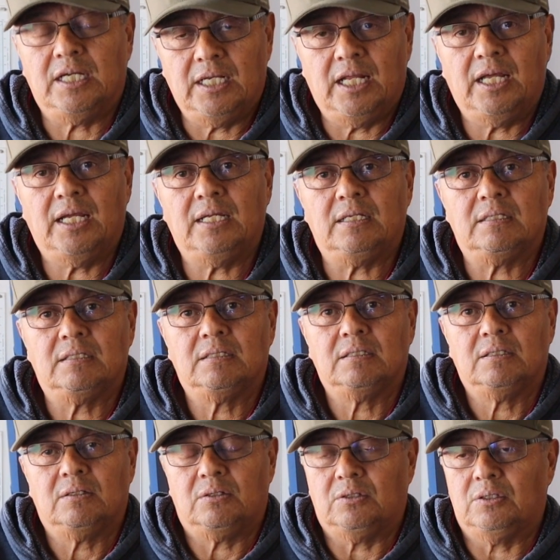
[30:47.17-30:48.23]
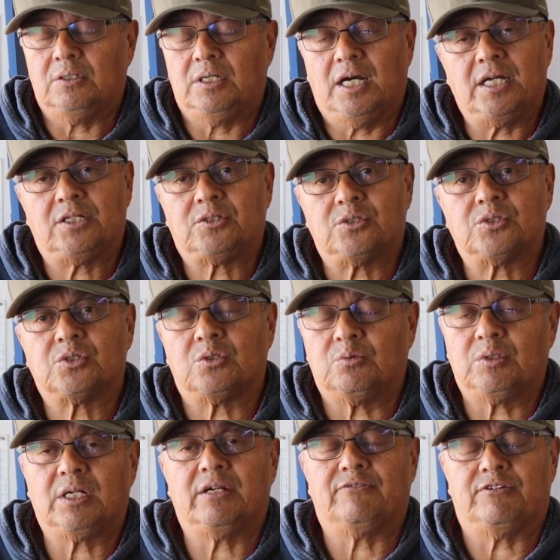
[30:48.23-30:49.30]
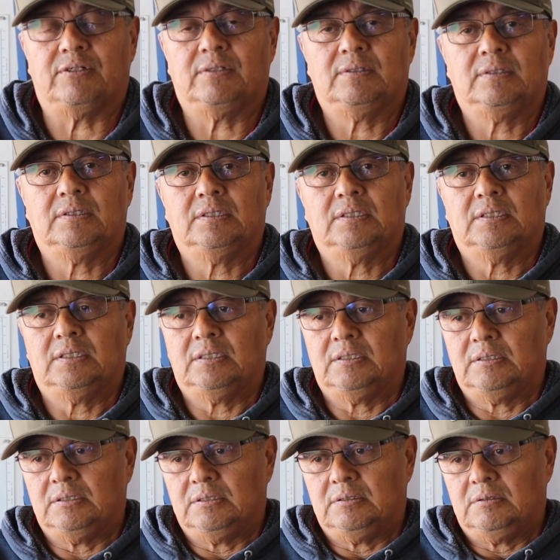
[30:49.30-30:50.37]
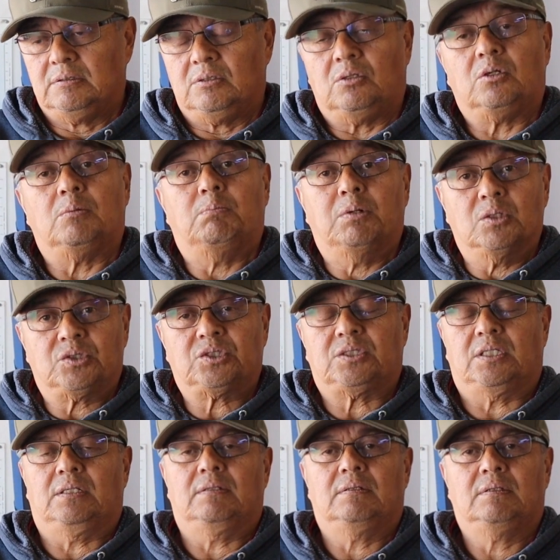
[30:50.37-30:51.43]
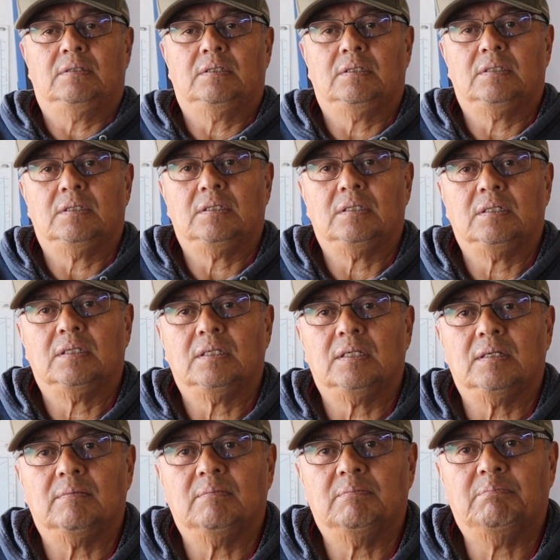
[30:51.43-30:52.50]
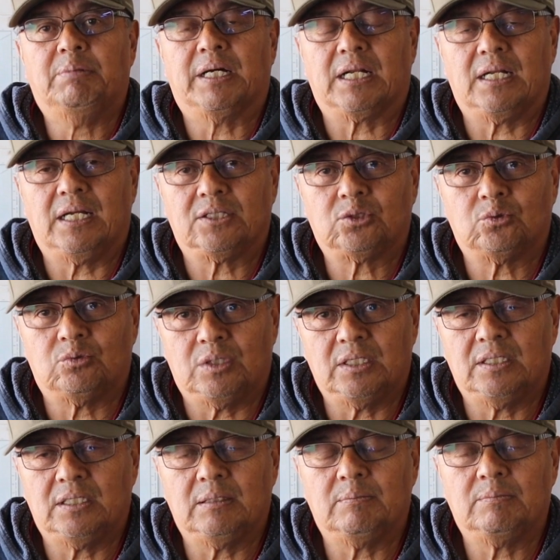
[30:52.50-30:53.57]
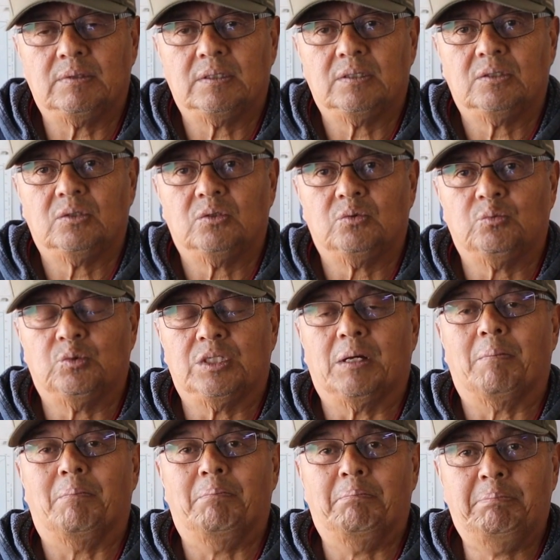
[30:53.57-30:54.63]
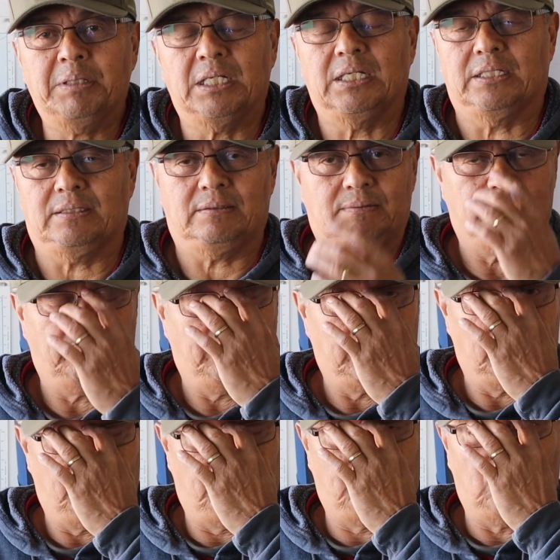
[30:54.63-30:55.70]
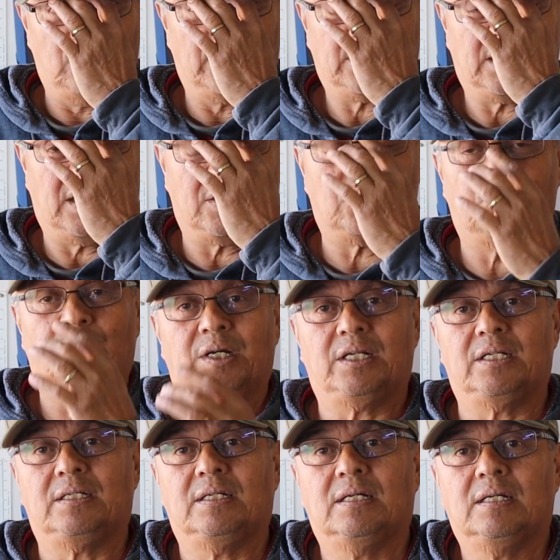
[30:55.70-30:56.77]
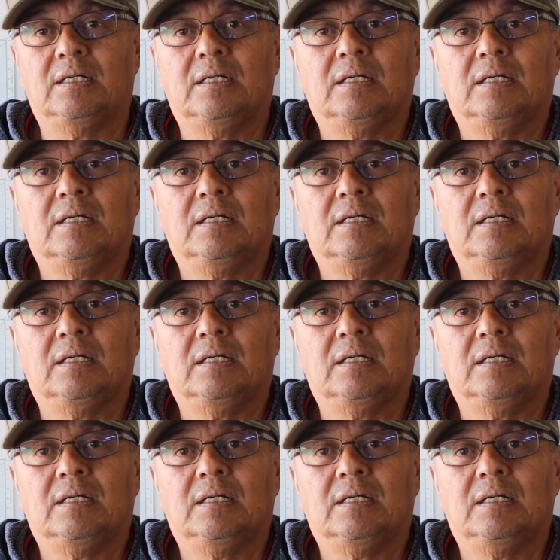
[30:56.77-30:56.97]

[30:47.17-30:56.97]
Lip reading: NA or nitrous or whatever, or boosted. But I like to run them with a billet, fully counterweighted